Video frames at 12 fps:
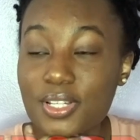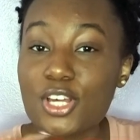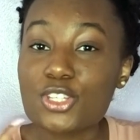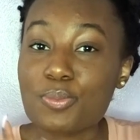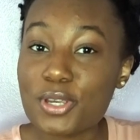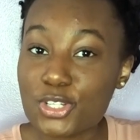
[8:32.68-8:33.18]

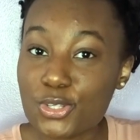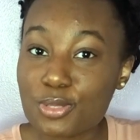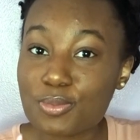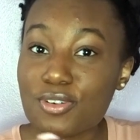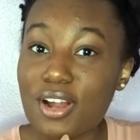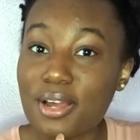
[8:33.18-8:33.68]
So make sure you
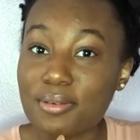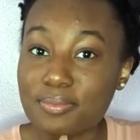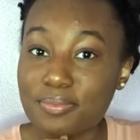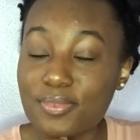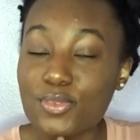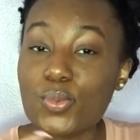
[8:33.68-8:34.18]
subscribe
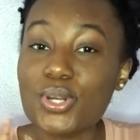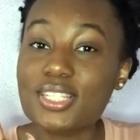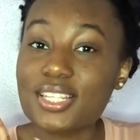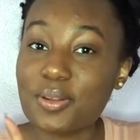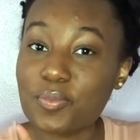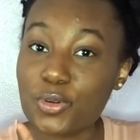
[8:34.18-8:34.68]
if you want to
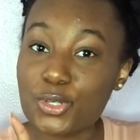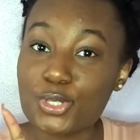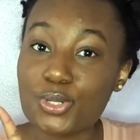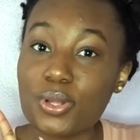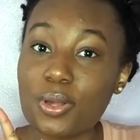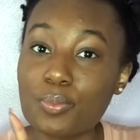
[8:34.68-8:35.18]
see an
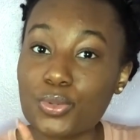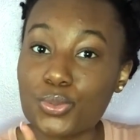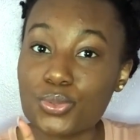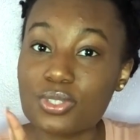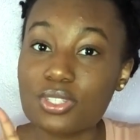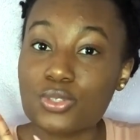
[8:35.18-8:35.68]
emotional
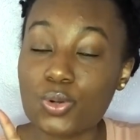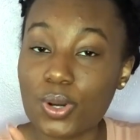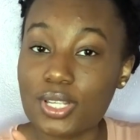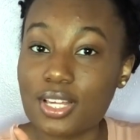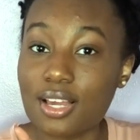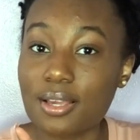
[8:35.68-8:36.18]
abuse
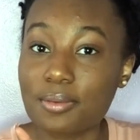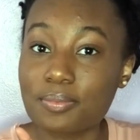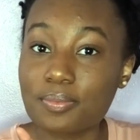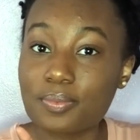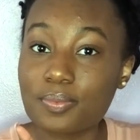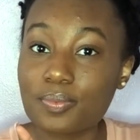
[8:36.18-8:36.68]
story
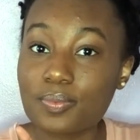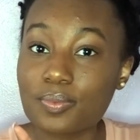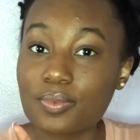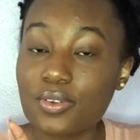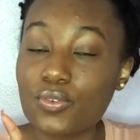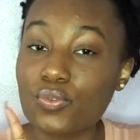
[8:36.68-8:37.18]
time.
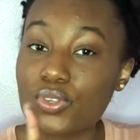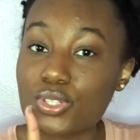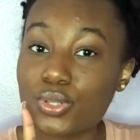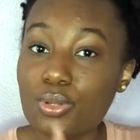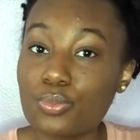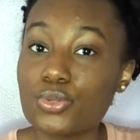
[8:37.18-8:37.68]

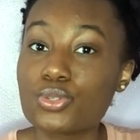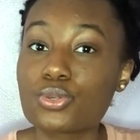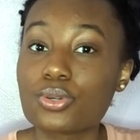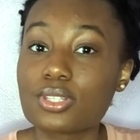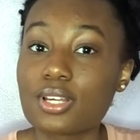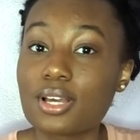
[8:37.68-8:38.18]
Physical abuse
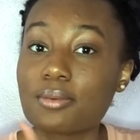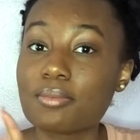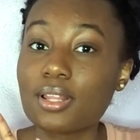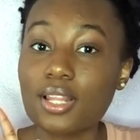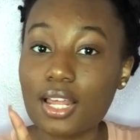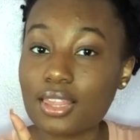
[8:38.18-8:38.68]
story time.
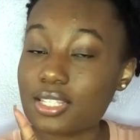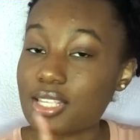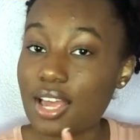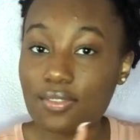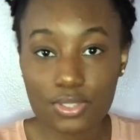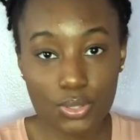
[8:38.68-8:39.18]
A lot of things I
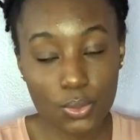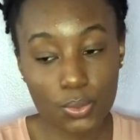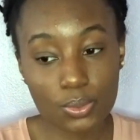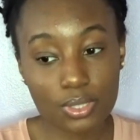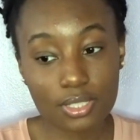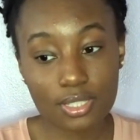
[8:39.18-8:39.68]
haven't
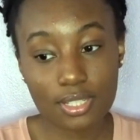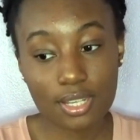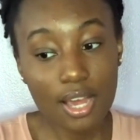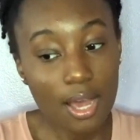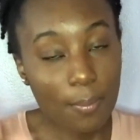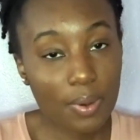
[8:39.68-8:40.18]
told,
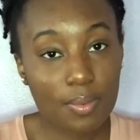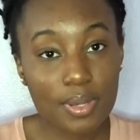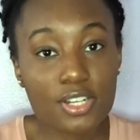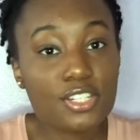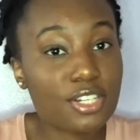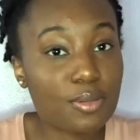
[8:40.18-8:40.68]
but I'm
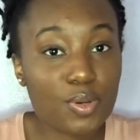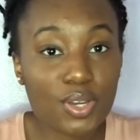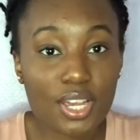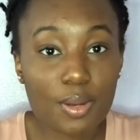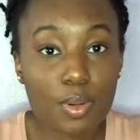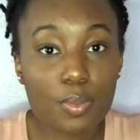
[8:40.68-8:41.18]
here to share them on
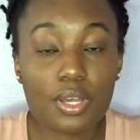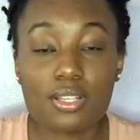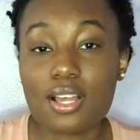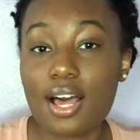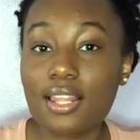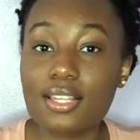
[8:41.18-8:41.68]
camera because
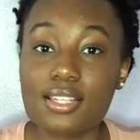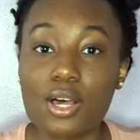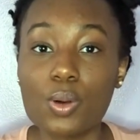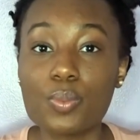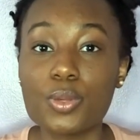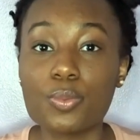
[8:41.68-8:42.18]
I like to
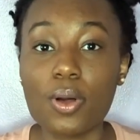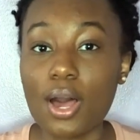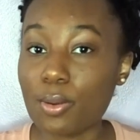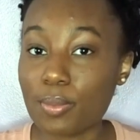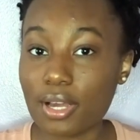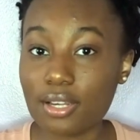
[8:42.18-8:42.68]
help people. I
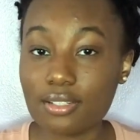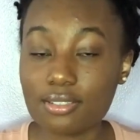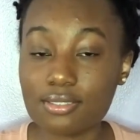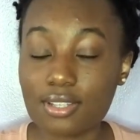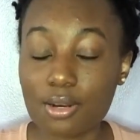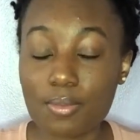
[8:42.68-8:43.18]
don't mind
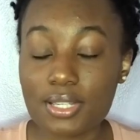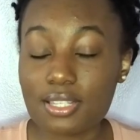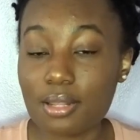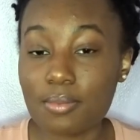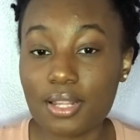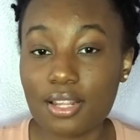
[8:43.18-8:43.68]

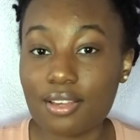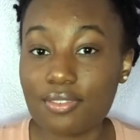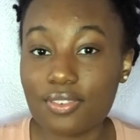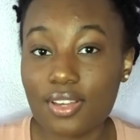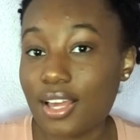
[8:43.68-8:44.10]
telling my life.